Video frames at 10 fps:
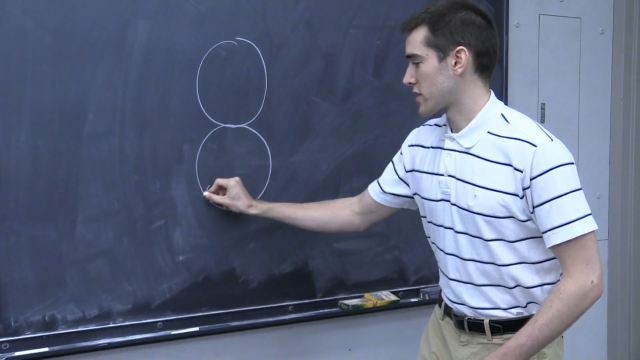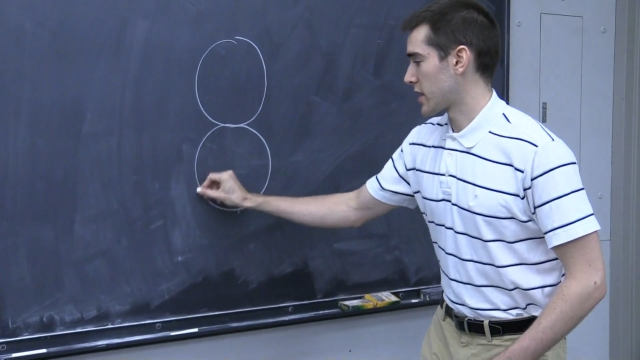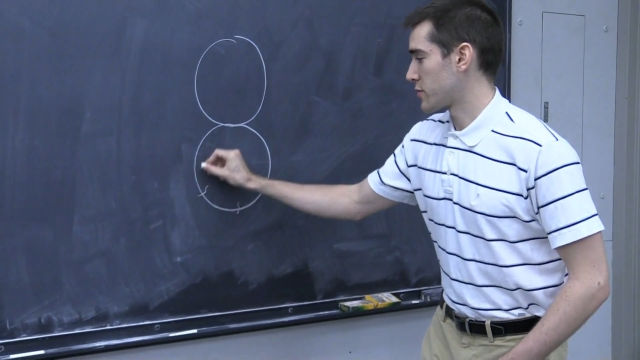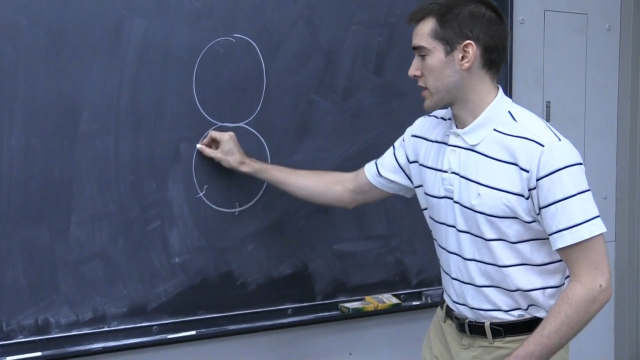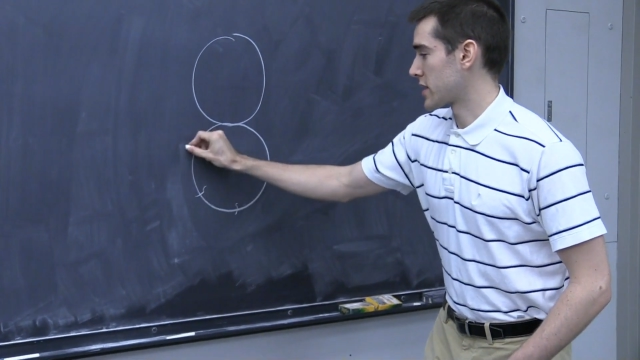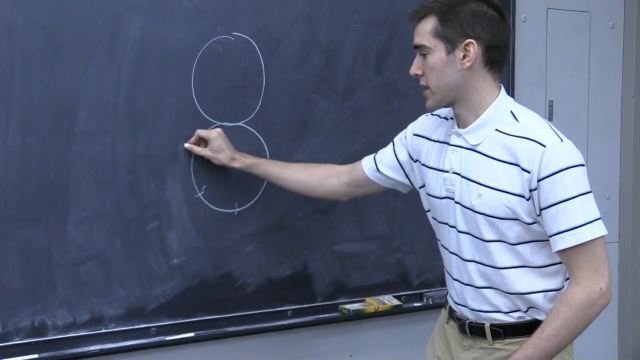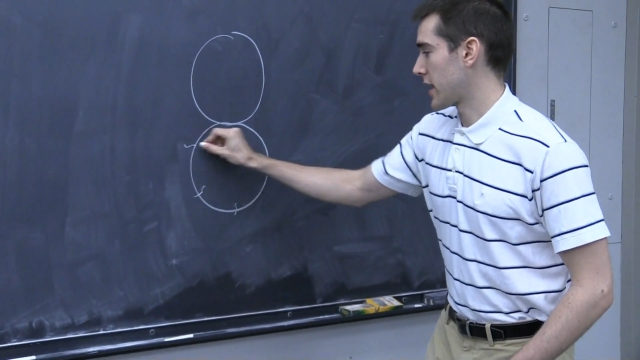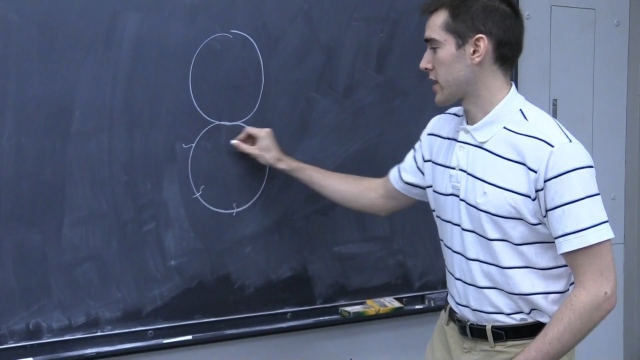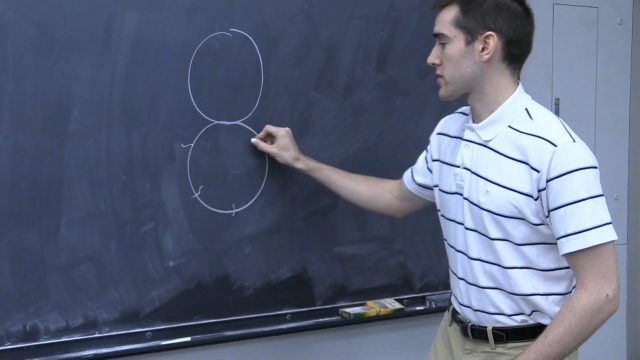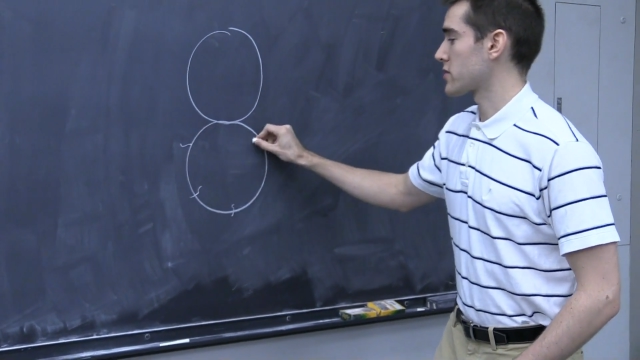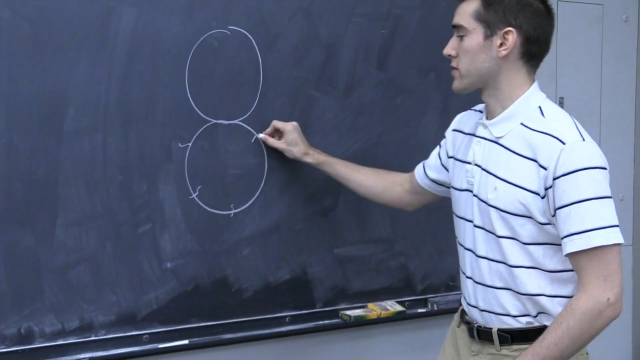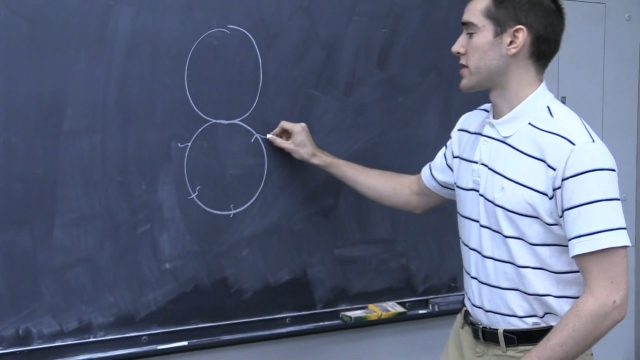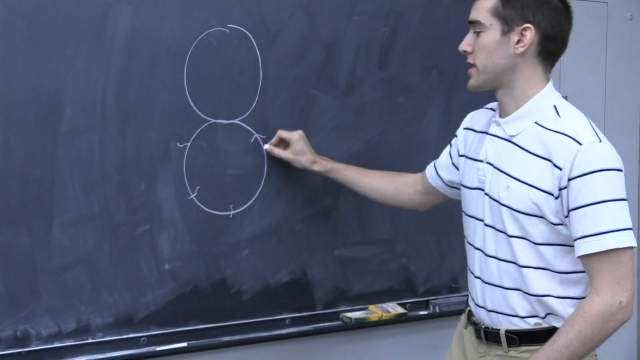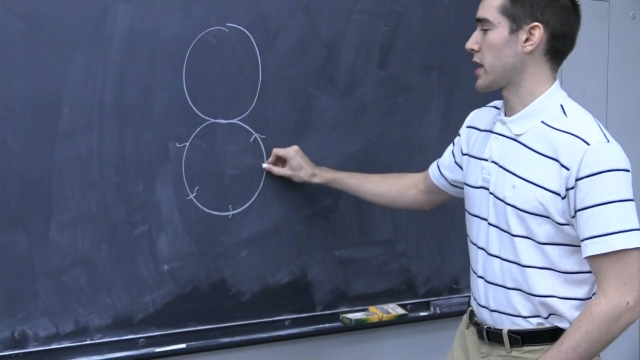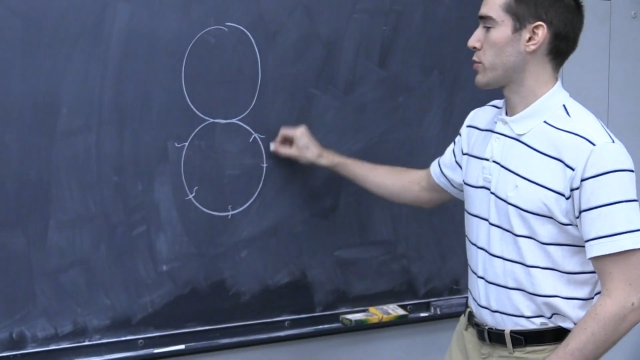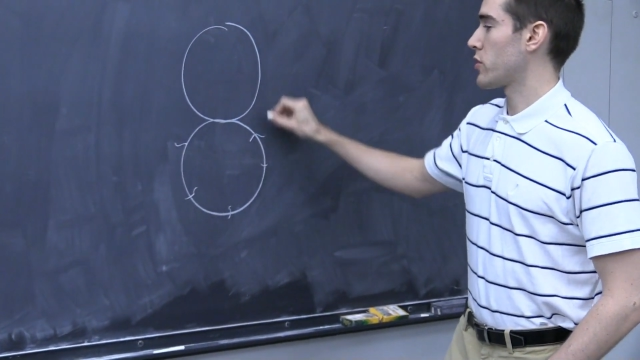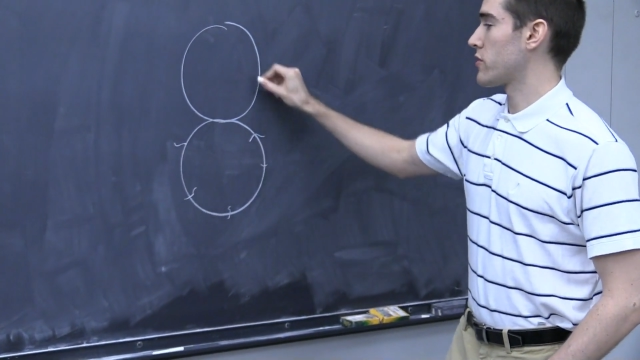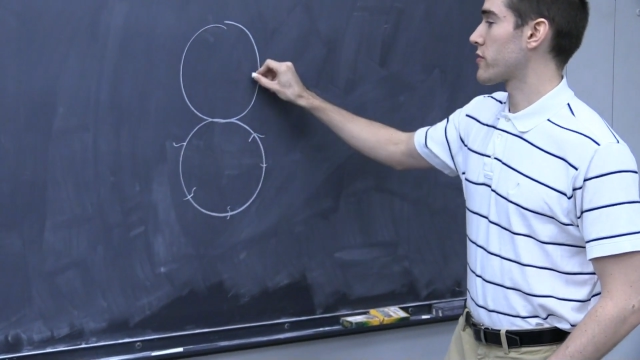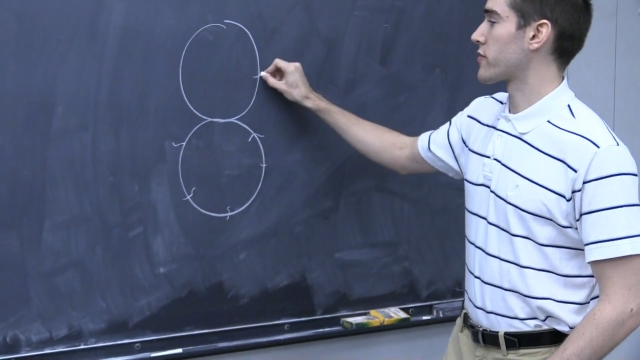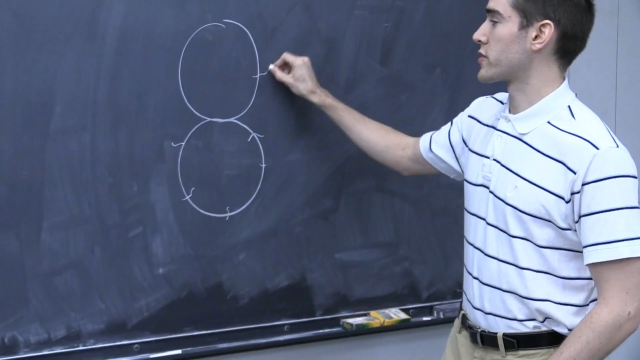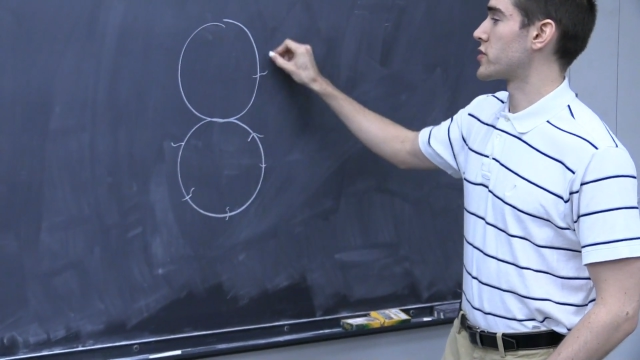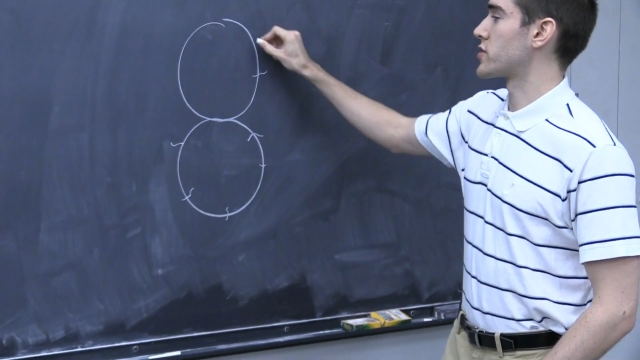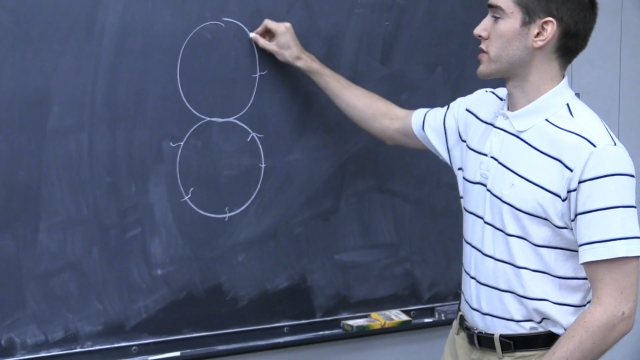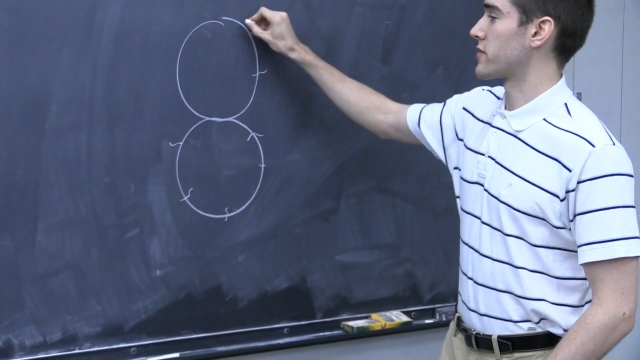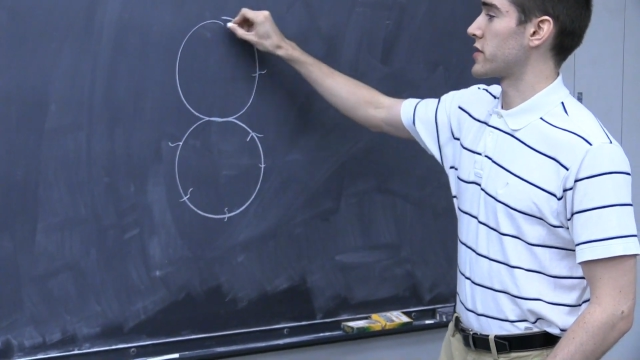so that we can cancel the dipole fringing